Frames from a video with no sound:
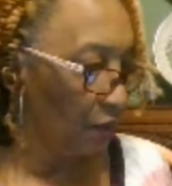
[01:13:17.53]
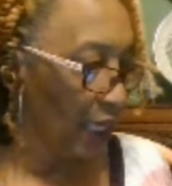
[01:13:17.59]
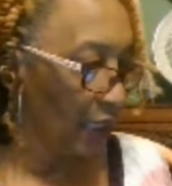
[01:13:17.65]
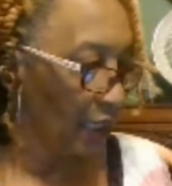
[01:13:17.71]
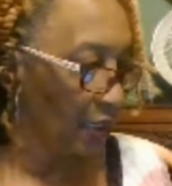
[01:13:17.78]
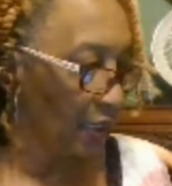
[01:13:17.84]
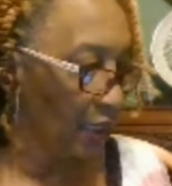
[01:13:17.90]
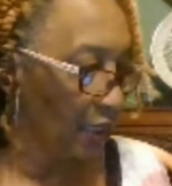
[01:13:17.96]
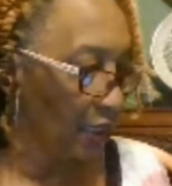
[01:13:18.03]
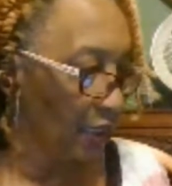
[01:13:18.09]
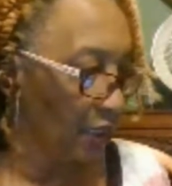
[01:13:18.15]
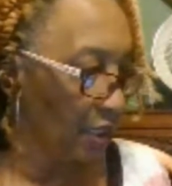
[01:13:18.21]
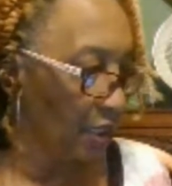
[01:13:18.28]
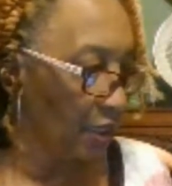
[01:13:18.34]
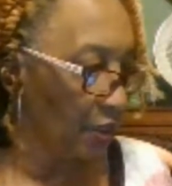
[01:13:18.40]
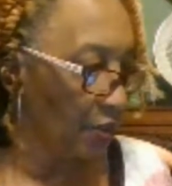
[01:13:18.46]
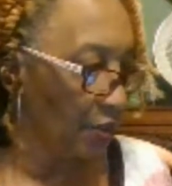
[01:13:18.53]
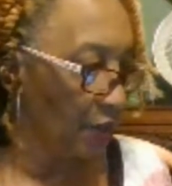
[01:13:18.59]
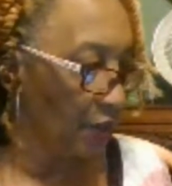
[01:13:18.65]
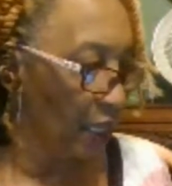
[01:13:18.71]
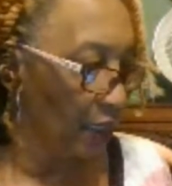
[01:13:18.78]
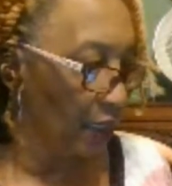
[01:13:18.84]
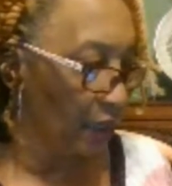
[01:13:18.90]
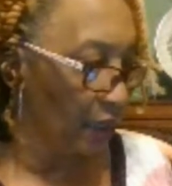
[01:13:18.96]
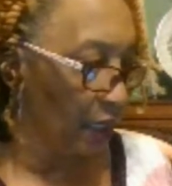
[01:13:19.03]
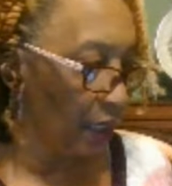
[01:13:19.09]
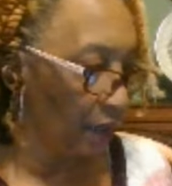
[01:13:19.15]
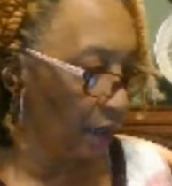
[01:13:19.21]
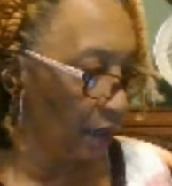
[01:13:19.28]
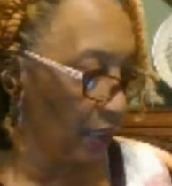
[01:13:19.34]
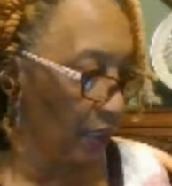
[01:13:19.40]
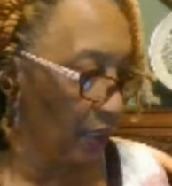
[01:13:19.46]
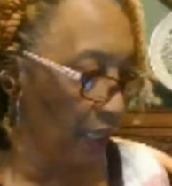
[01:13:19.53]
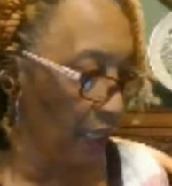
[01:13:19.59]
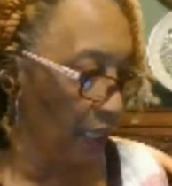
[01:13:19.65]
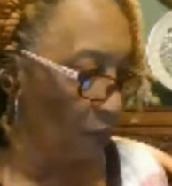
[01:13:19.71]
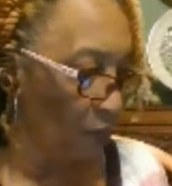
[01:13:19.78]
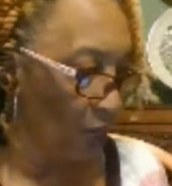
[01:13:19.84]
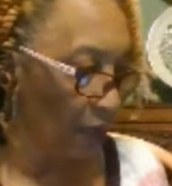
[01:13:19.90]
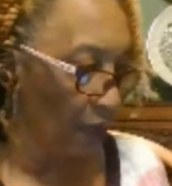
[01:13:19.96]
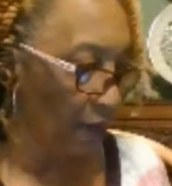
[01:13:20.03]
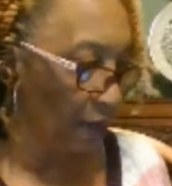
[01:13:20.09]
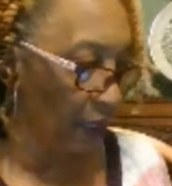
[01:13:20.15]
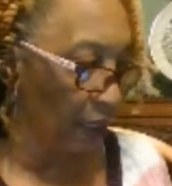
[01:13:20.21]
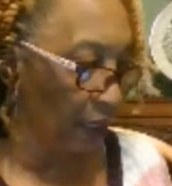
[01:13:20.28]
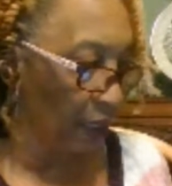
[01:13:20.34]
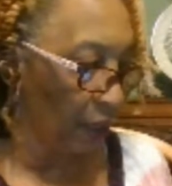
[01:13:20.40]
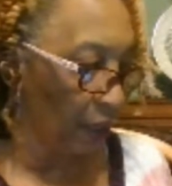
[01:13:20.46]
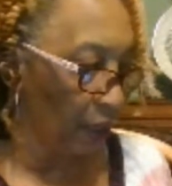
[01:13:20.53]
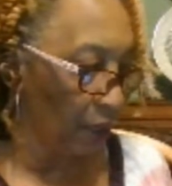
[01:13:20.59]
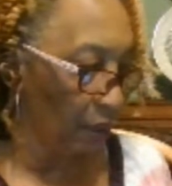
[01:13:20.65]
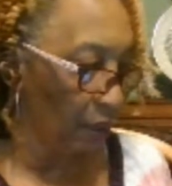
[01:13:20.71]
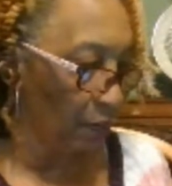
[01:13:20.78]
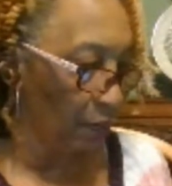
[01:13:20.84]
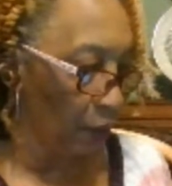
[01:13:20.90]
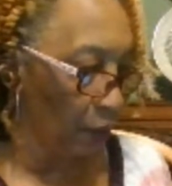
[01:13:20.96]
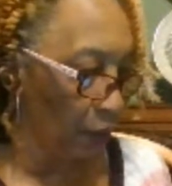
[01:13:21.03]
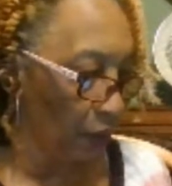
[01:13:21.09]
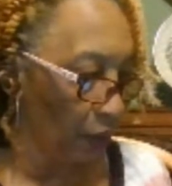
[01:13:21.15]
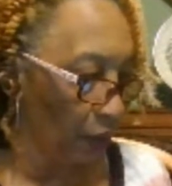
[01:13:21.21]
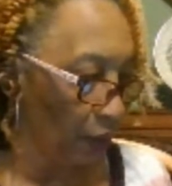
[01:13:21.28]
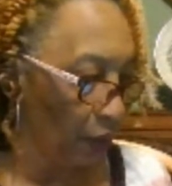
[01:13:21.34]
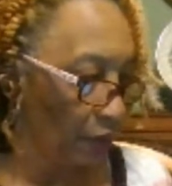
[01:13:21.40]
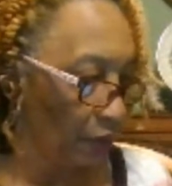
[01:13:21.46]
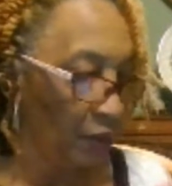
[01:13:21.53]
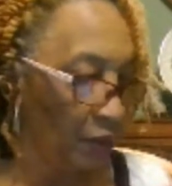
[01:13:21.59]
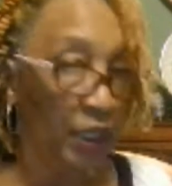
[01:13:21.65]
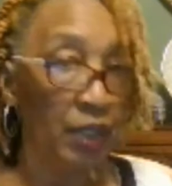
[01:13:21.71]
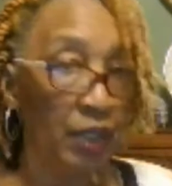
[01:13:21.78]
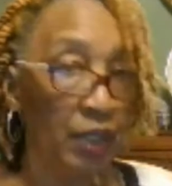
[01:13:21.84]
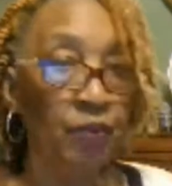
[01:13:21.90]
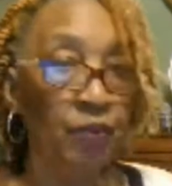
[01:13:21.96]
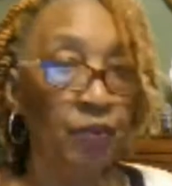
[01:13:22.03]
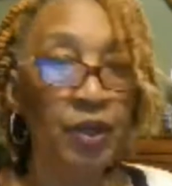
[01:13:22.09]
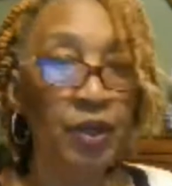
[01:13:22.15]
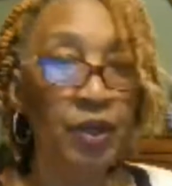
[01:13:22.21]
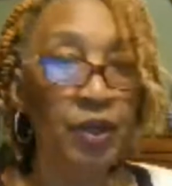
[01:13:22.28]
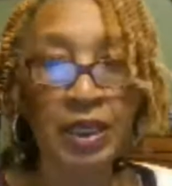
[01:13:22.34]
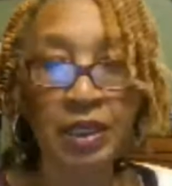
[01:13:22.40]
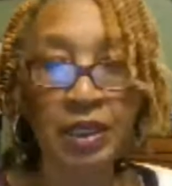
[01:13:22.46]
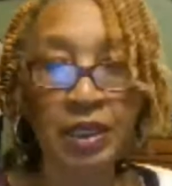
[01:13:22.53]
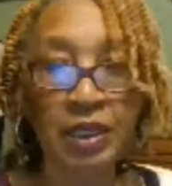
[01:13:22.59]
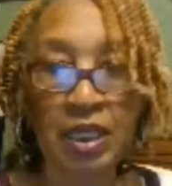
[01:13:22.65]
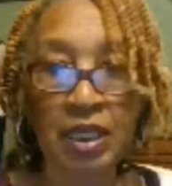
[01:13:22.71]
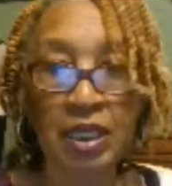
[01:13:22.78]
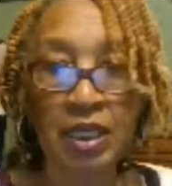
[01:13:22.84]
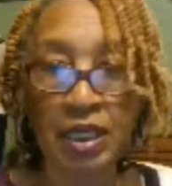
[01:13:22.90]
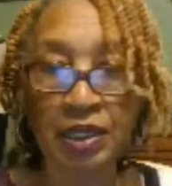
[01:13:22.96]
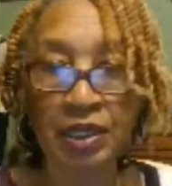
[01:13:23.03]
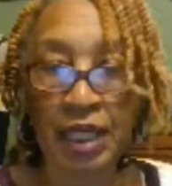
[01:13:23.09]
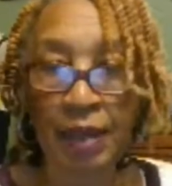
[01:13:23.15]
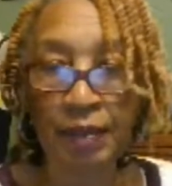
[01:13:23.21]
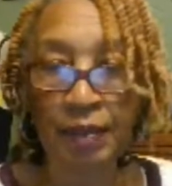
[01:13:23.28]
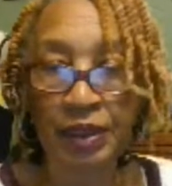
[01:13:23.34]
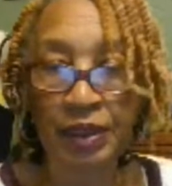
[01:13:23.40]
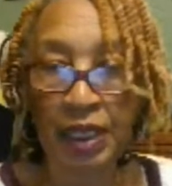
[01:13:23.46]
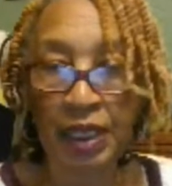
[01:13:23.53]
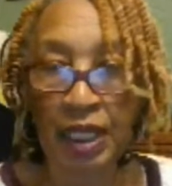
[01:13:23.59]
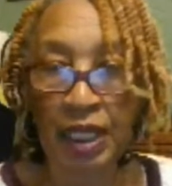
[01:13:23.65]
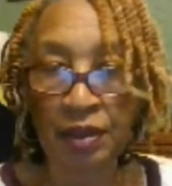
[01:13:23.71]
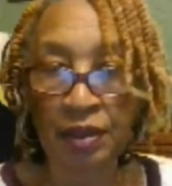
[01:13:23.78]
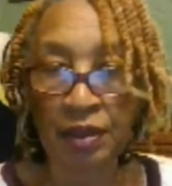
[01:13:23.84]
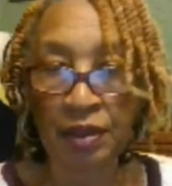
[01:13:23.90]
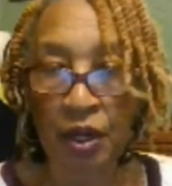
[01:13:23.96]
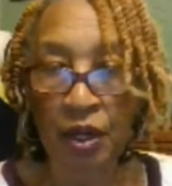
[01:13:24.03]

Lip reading: and son distracted the day of his ex-wife and their mother's murder. They must have did establish it as a murder.